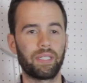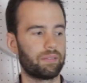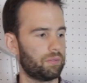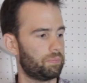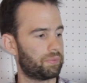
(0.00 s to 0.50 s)
And
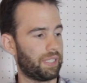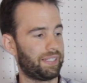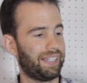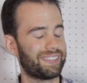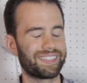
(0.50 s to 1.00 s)
oops,
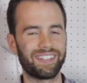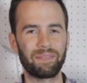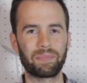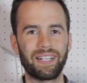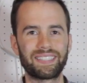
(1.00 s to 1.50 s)
that's a
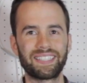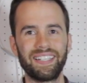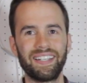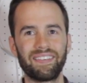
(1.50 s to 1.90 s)
great price